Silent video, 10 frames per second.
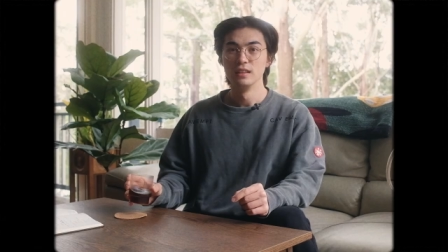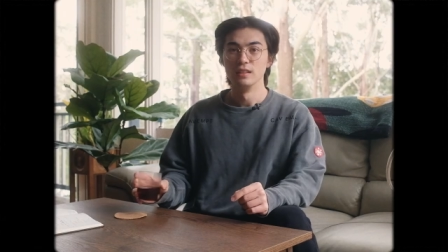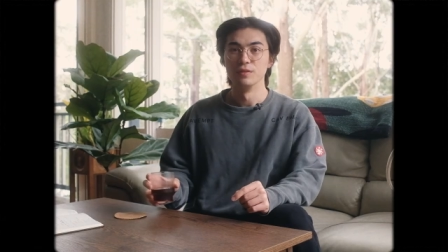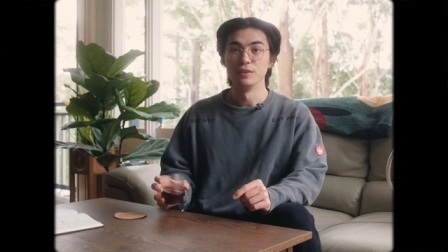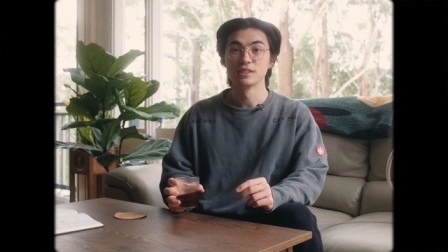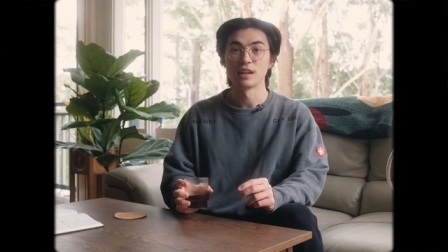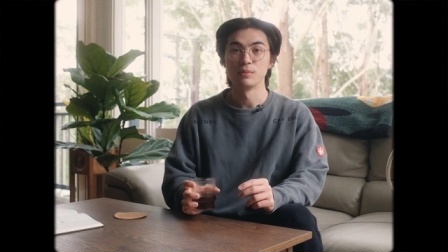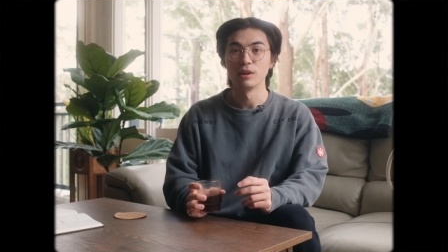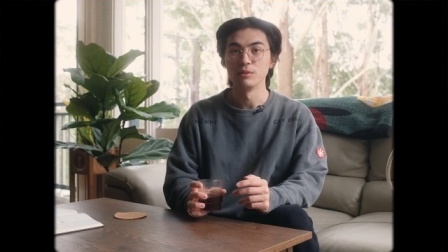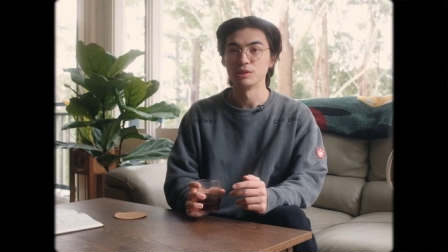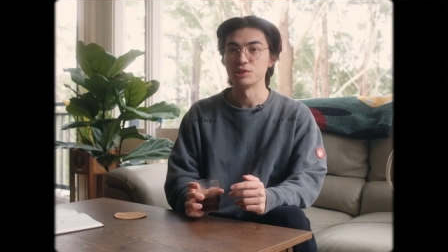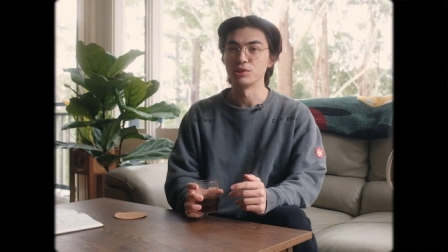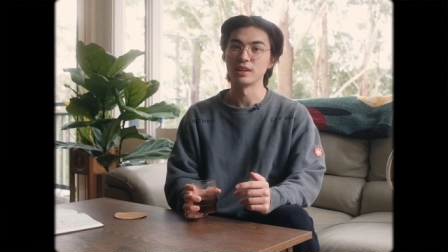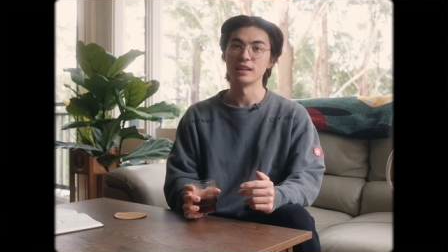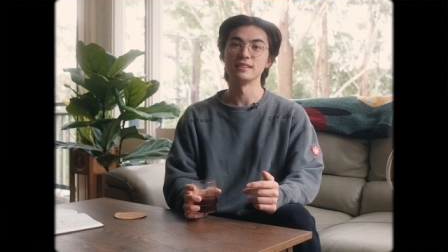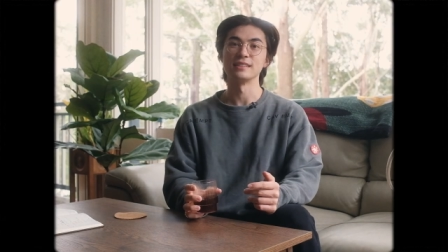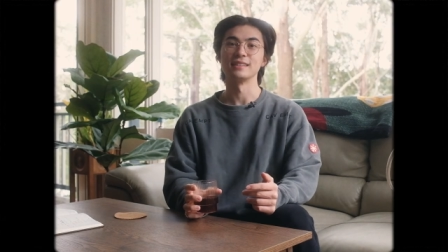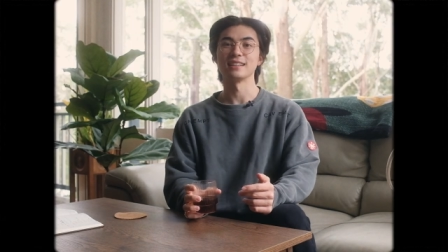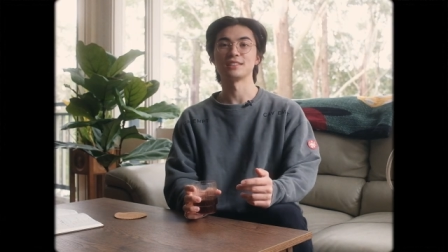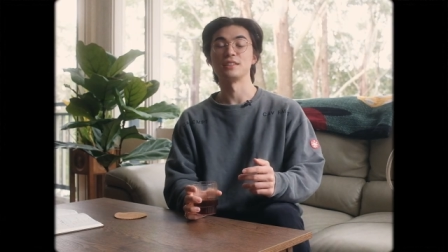The first camera I want to showcase
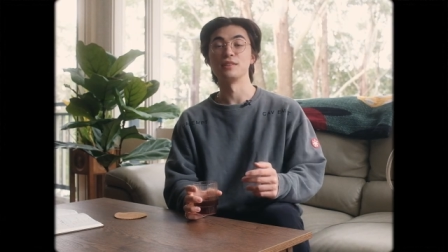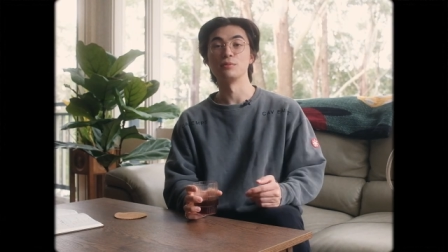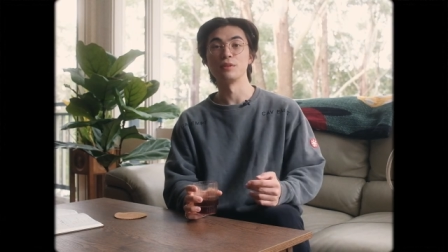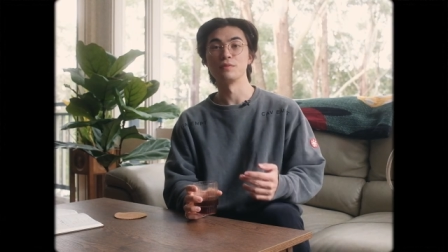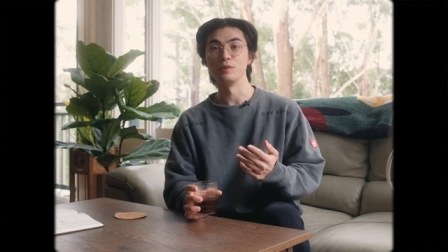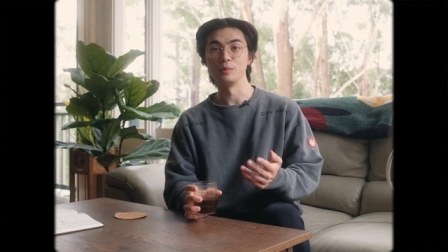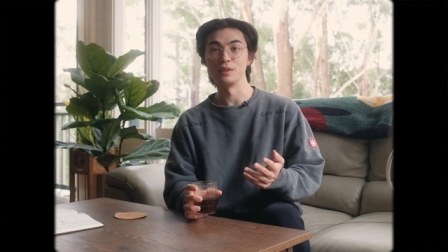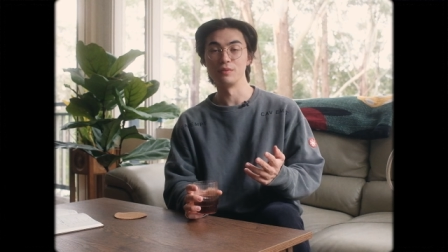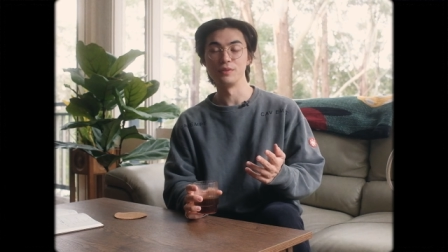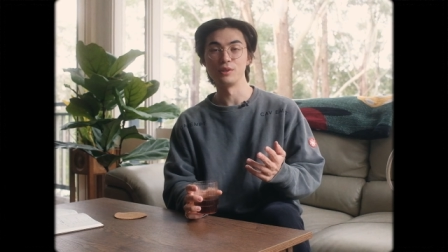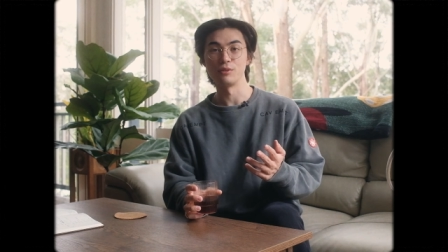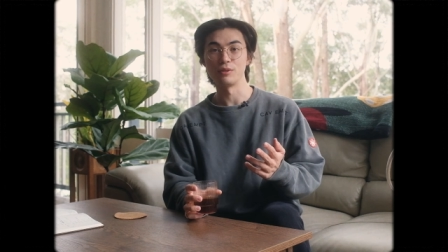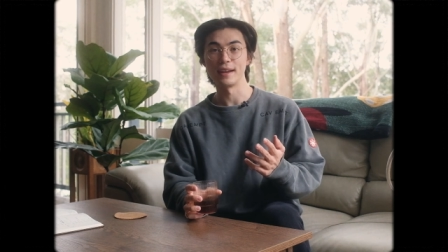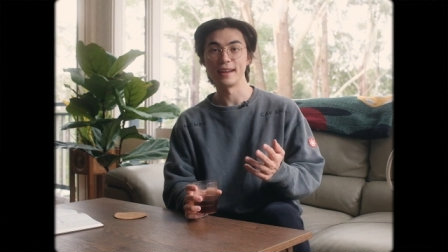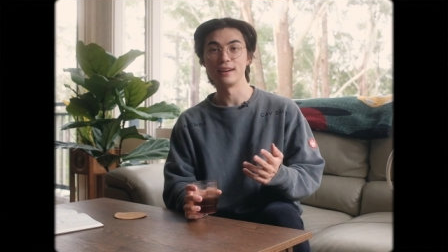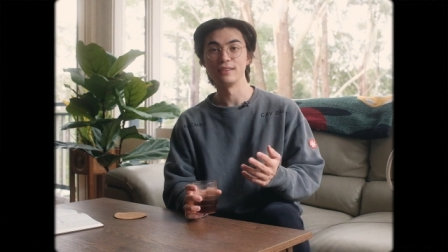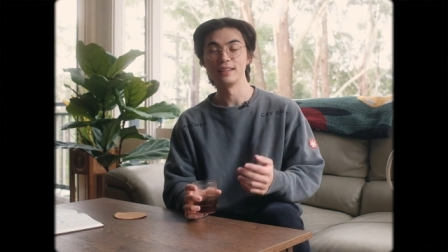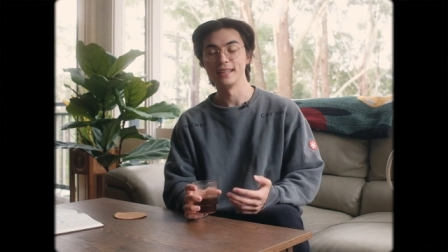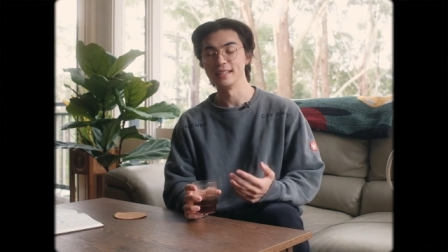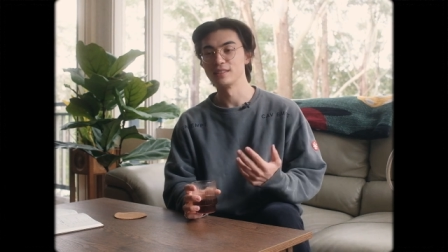is actually the one filming the video right now.
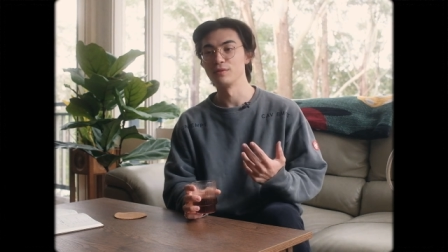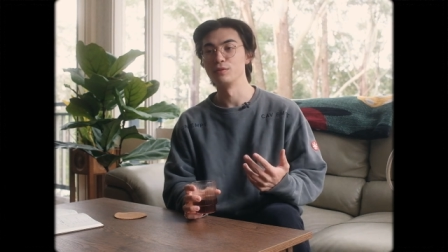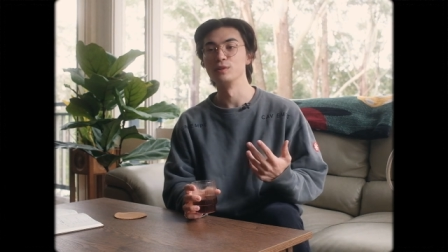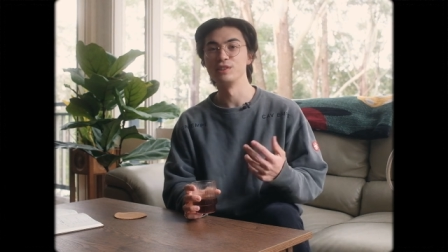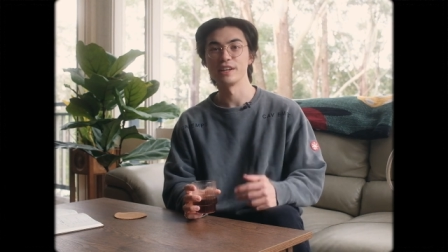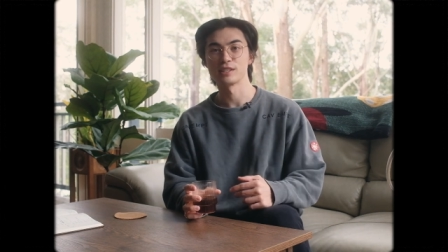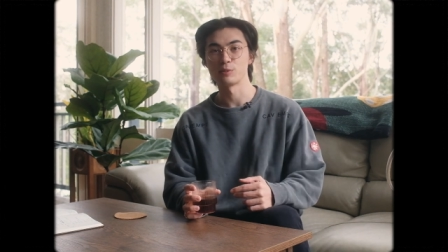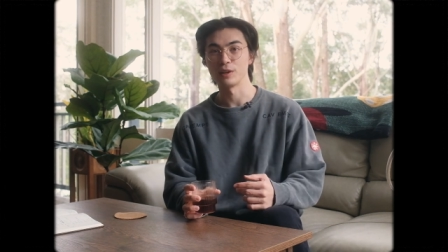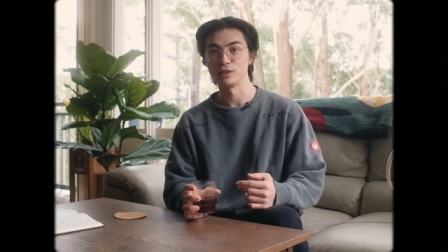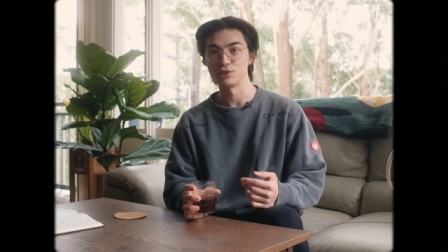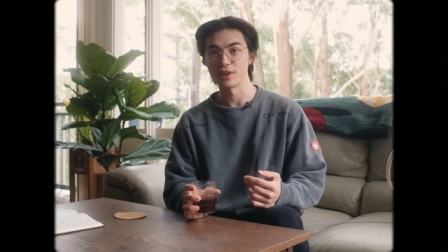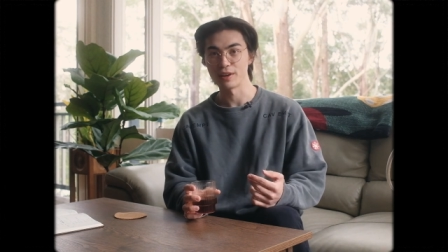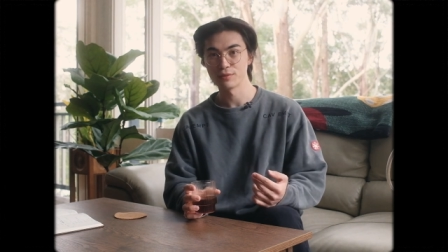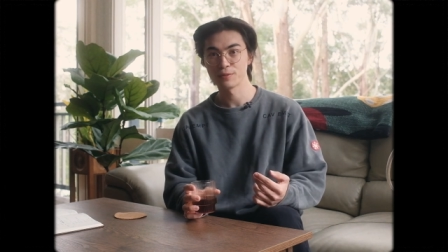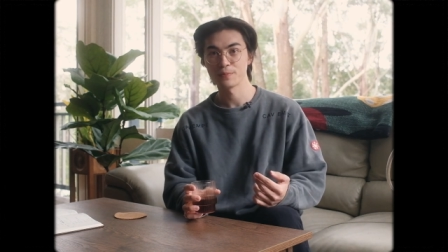It's the Fuji X100F.